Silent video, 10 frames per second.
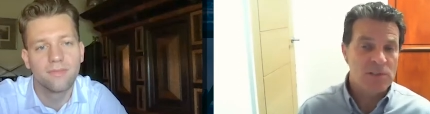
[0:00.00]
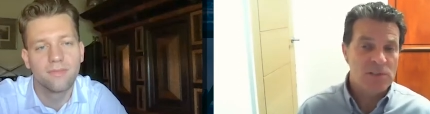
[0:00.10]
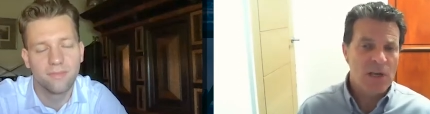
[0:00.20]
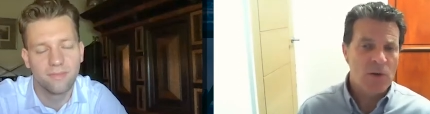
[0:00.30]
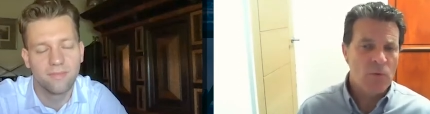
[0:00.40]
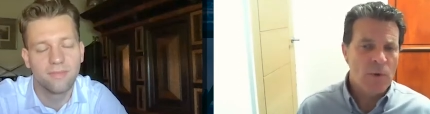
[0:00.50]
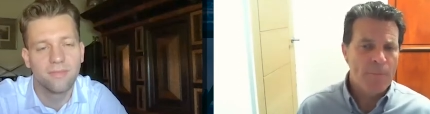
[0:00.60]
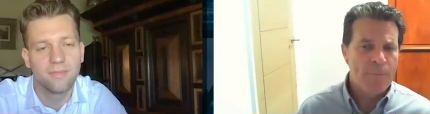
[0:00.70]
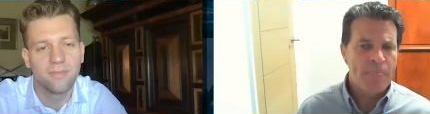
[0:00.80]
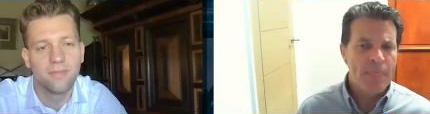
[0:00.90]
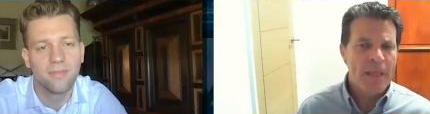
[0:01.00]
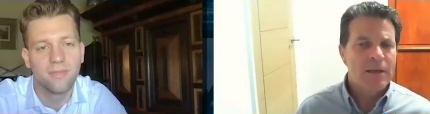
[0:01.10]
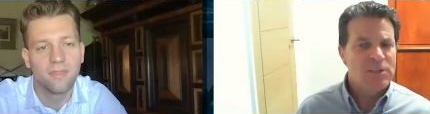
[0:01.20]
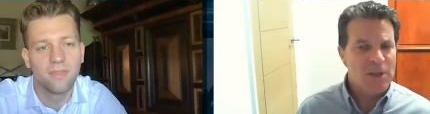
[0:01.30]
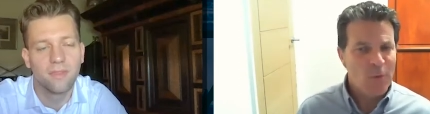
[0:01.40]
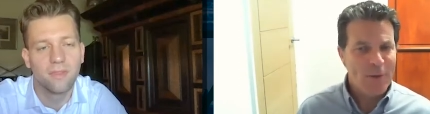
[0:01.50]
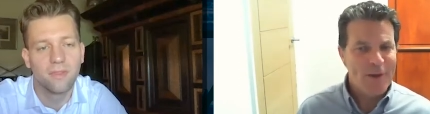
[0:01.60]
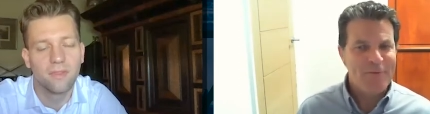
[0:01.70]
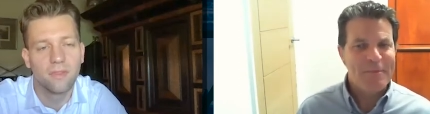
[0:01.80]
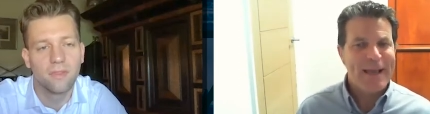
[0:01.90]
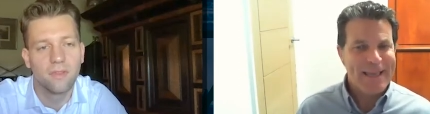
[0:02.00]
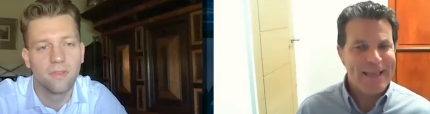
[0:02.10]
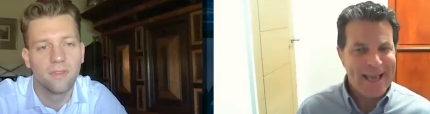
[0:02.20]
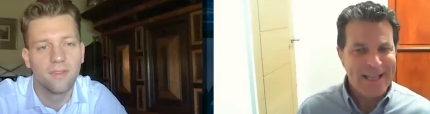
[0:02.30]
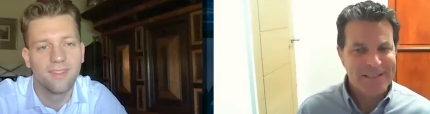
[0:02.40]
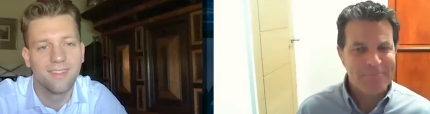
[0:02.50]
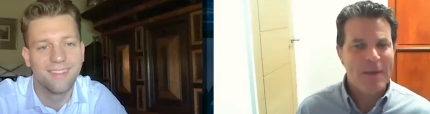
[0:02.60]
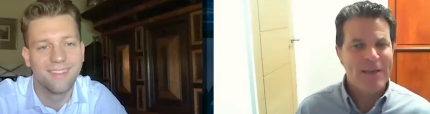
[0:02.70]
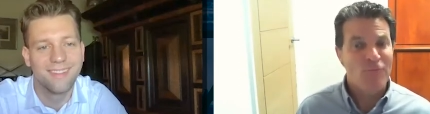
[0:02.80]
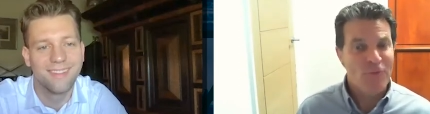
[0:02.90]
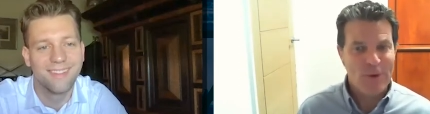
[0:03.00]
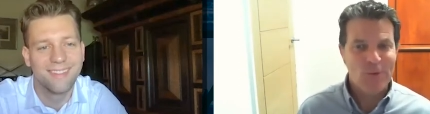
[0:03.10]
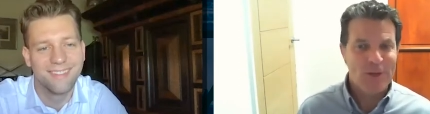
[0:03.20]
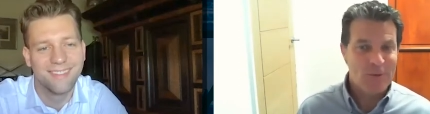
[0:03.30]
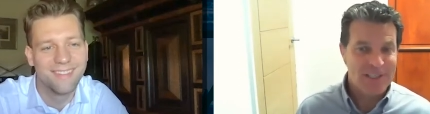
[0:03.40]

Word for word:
Speaker 1: So um, some way away from that yet, making real use of